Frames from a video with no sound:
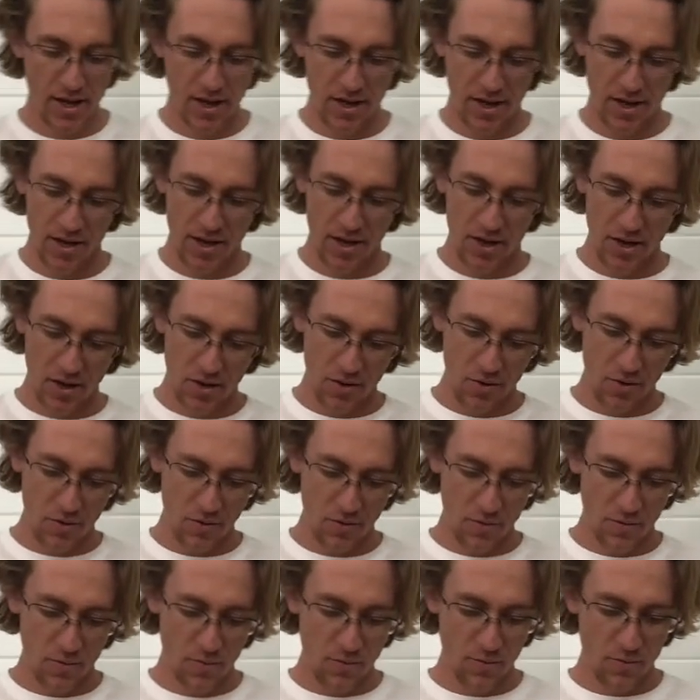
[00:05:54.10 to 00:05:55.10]
the
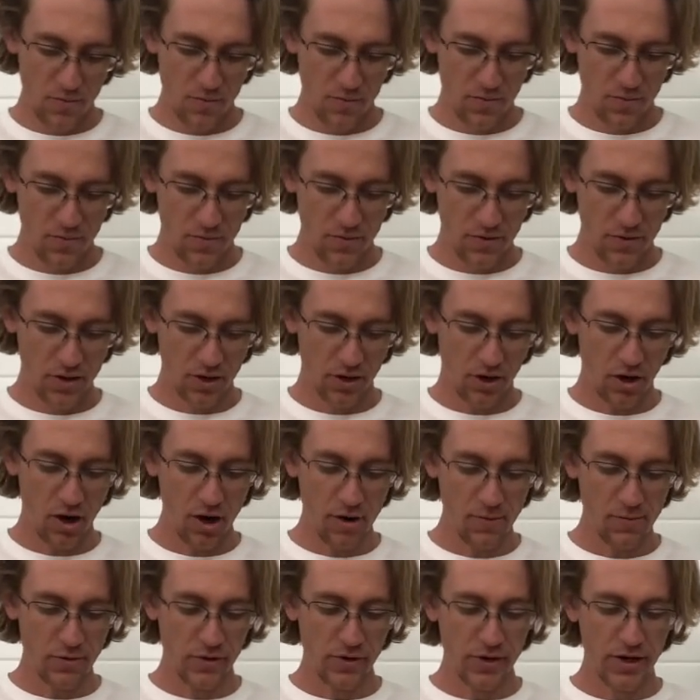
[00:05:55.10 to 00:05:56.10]
carburetor at the
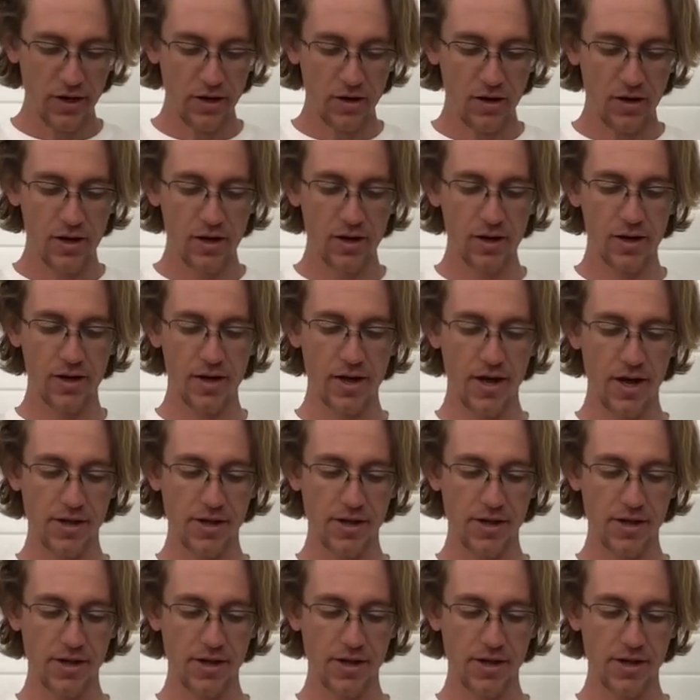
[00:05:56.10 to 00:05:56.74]
moment is inverted.